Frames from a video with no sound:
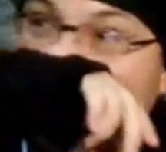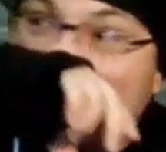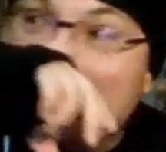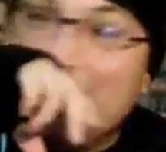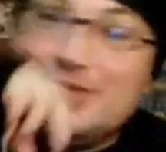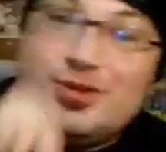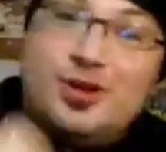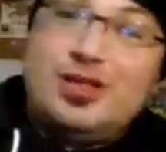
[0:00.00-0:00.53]
Yeah,
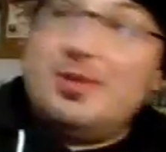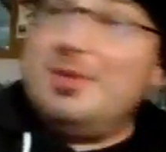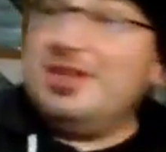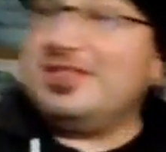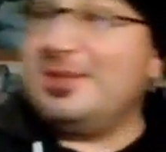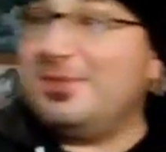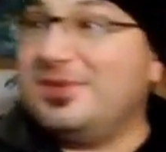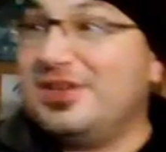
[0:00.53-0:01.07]
Charlie
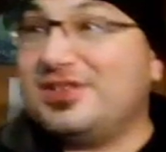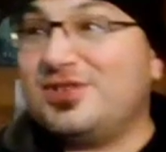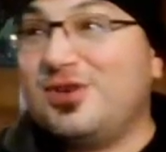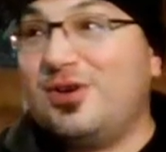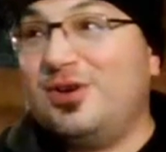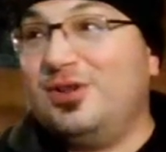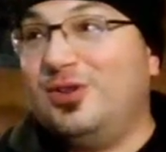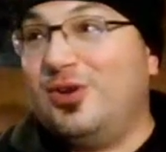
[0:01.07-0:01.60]
meets up with his
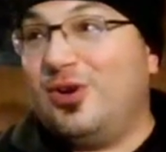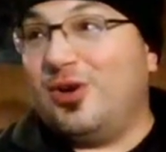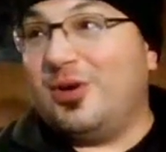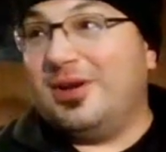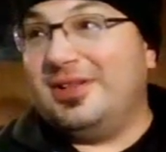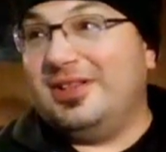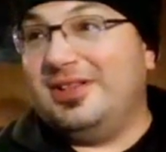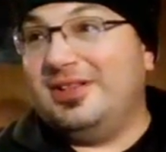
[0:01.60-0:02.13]
girl,
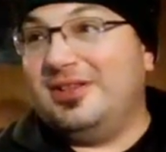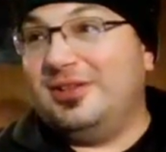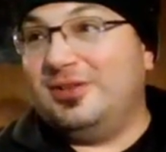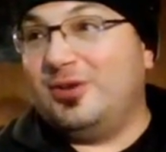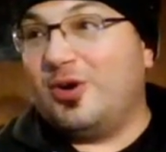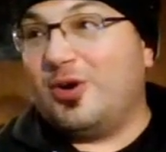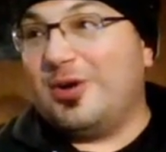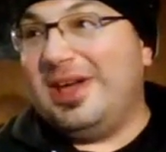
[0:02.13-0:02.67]

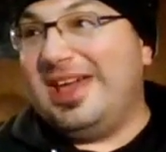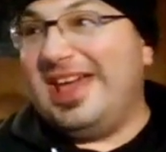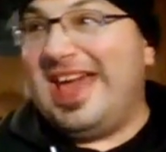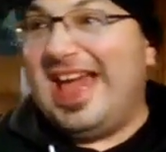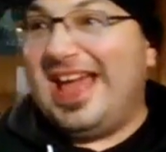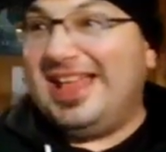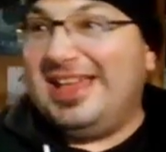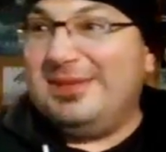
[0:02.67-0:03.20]
Lori,
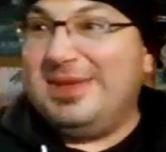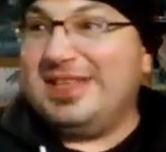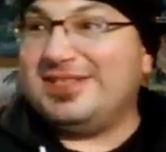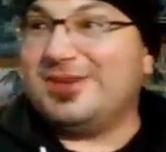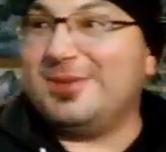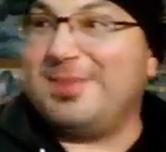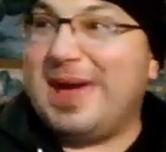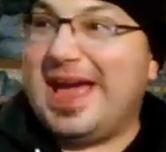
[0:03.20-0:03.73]
and he
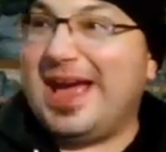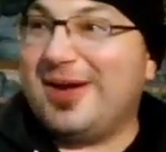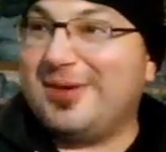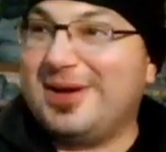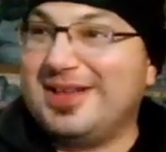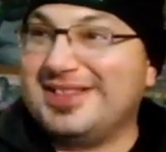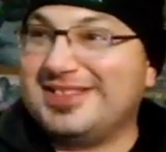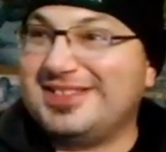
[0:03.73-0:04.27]
meets her
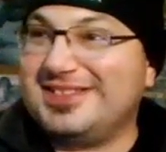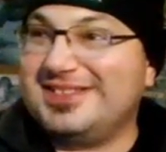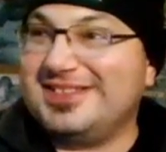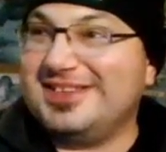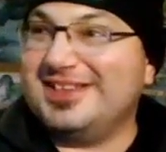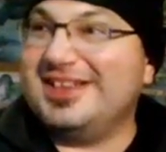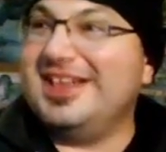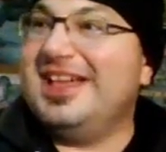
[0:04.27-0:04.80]

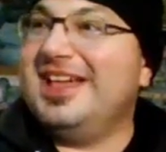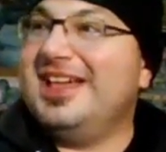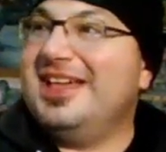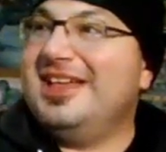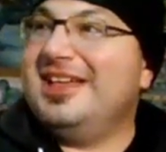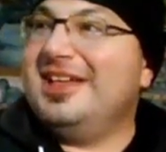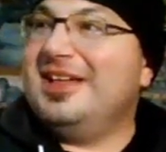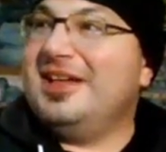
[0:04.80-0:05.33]
parents.
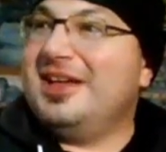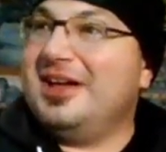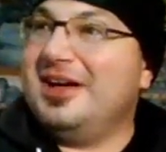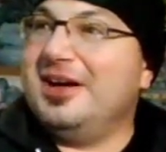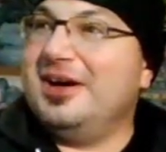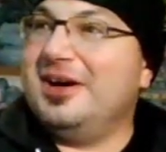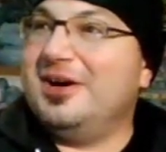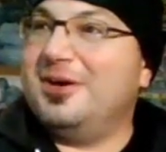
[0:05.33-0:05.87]

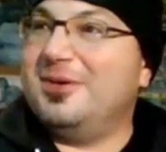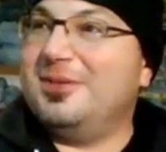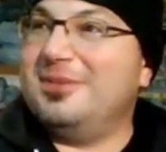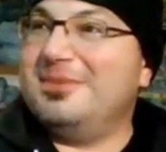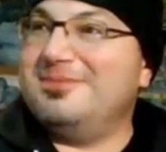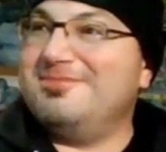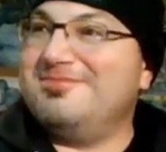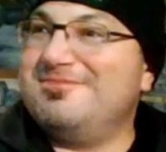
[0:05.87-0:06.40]
Oh,
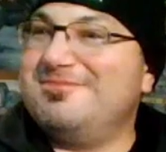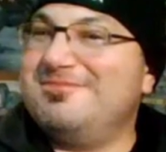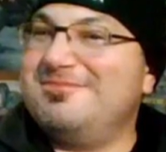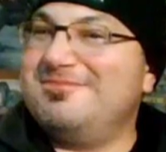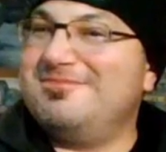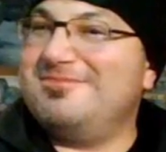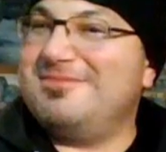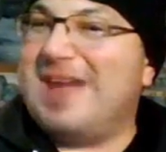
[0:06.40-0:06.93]

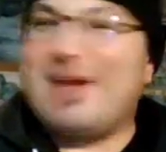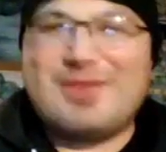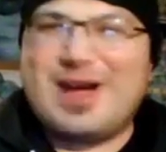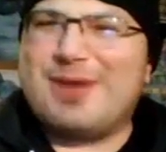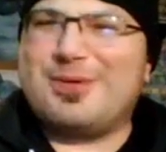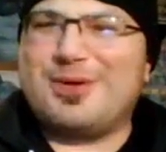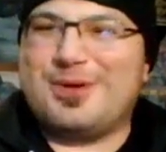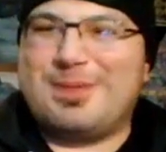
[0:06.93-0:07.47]
I
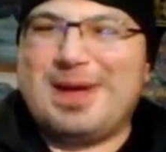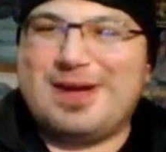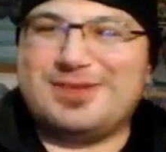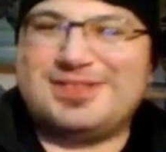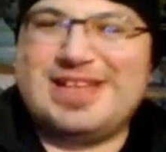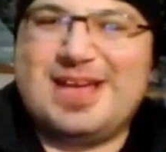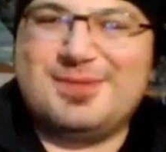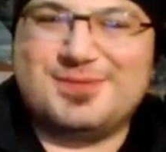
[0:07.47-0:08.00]
forgot what her
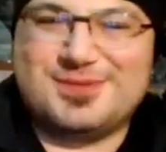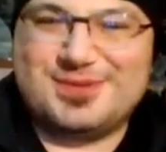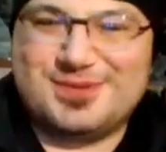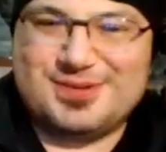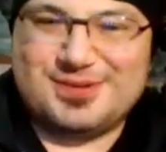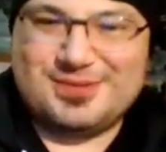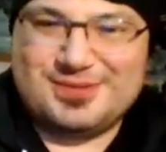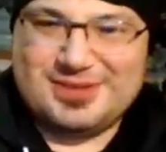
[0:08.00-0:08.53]
parents' names
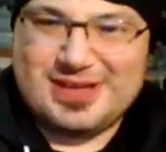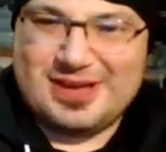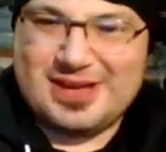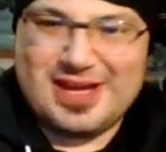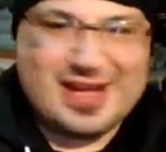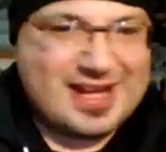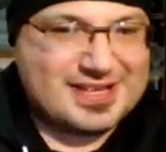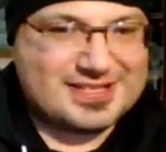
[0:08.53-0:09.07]
were.
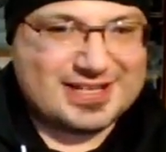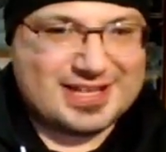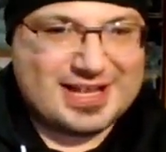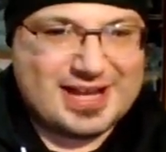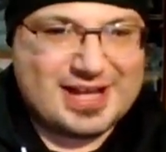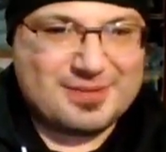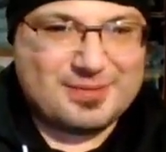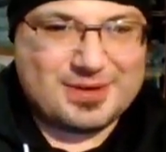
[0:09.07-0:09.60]
Hang on a
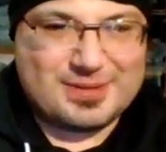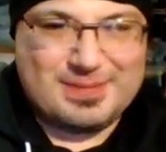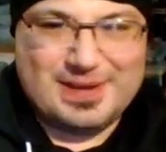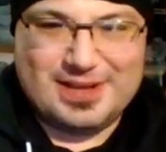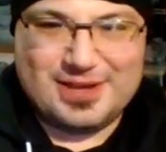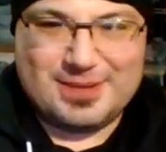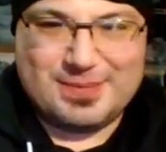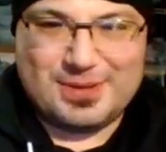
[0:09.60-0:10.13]
second. I got
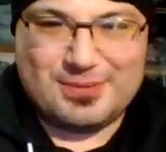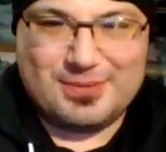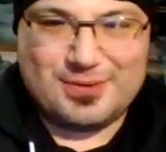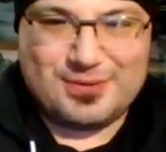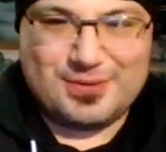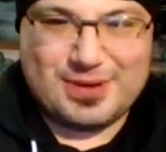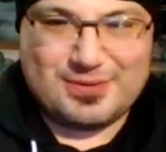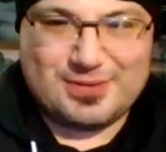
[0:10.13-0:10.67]
Wikipedia up here
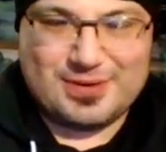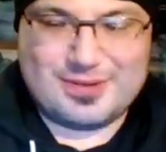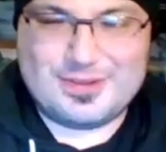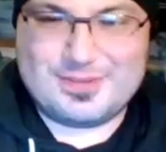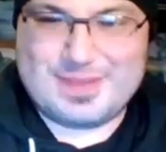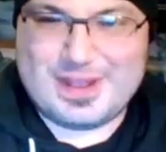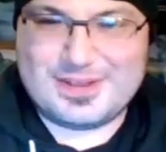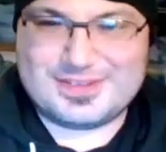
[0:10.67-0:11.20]
real quick. What
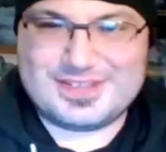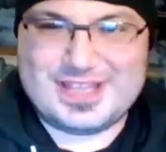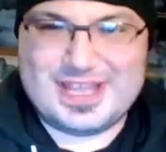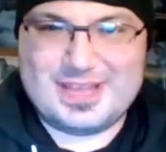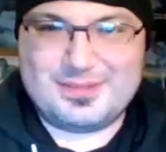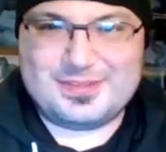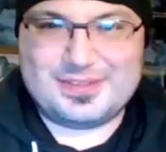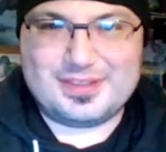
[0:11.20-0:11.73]
are her parents'
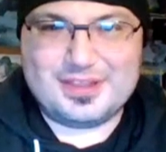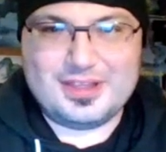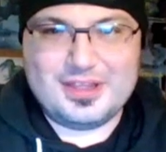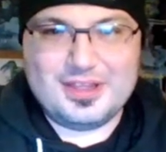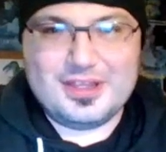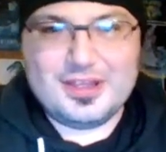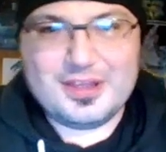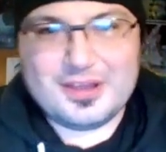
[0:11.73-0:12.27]
names?
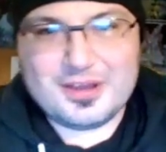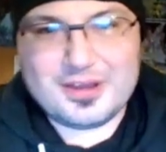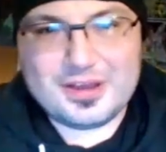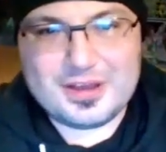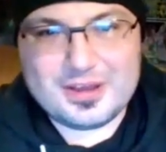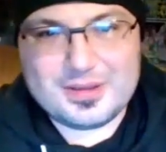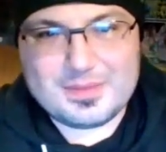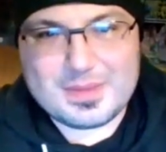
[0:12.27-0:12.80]

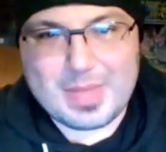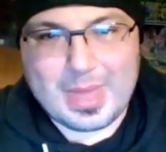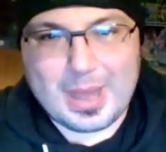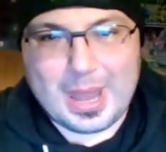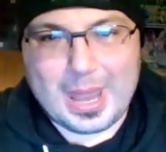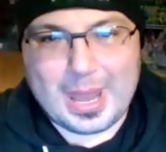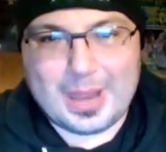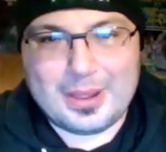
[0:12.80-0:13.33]
Blah,
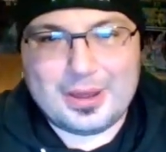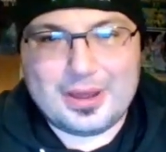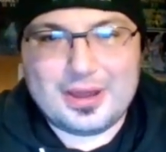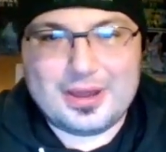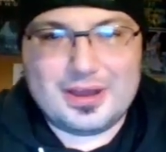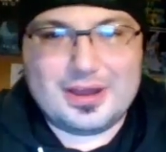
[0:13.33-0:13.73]
blah, blah, blah.